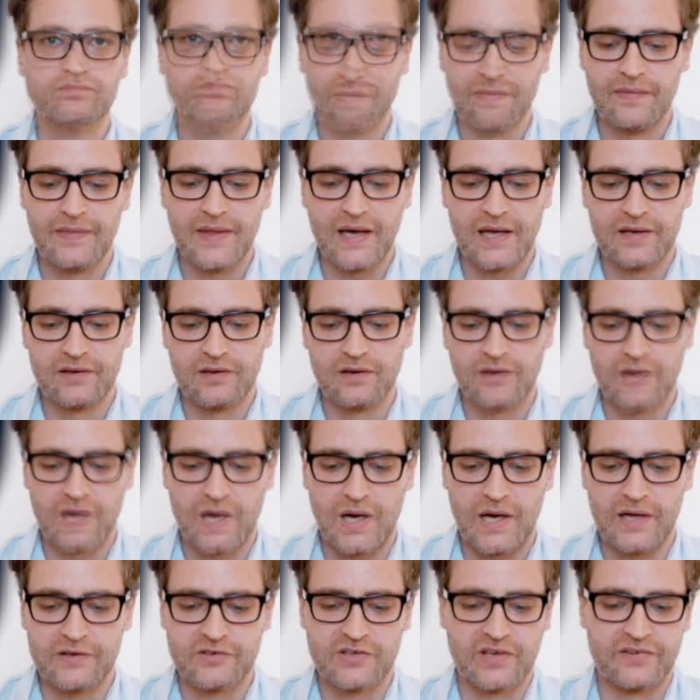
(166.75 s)
And then
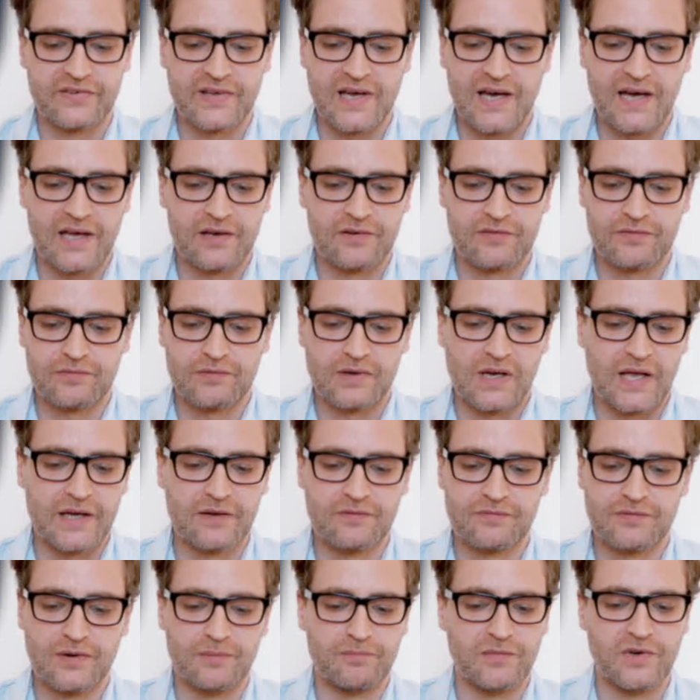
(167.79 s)
I just had,
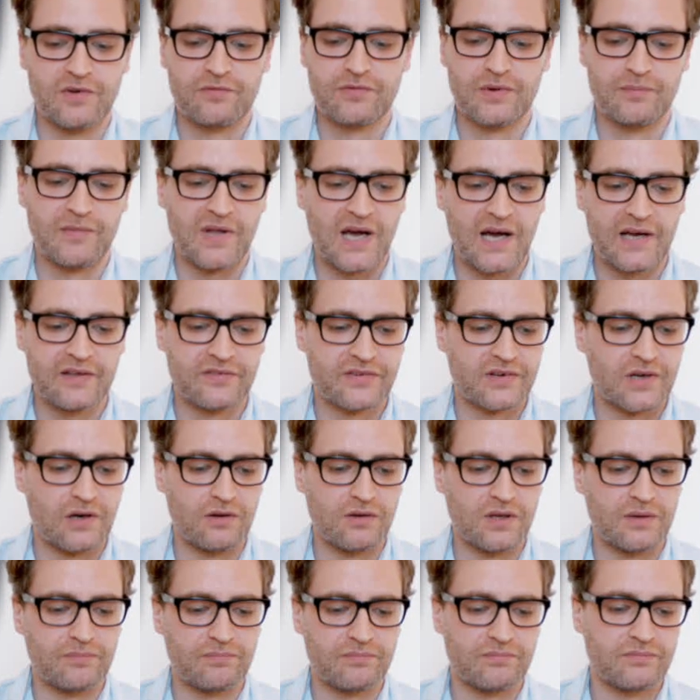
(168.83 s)
like from the Ice
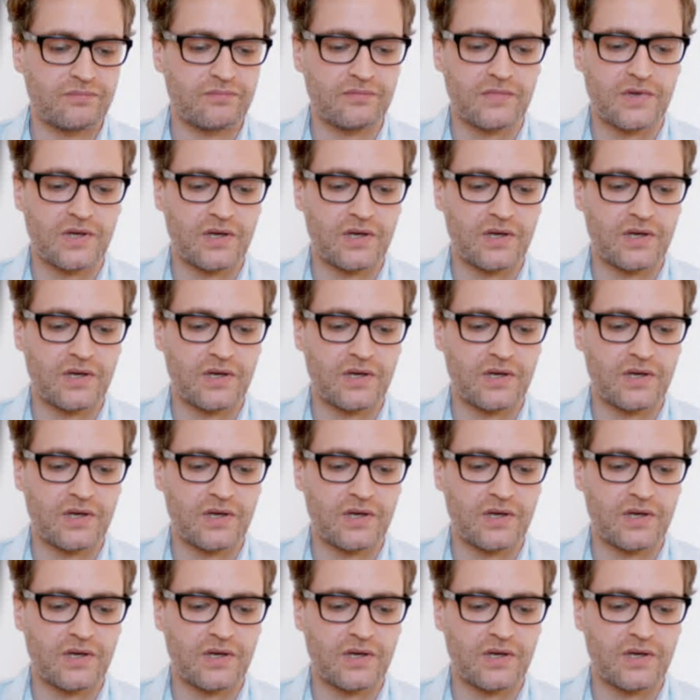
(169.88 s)
Golem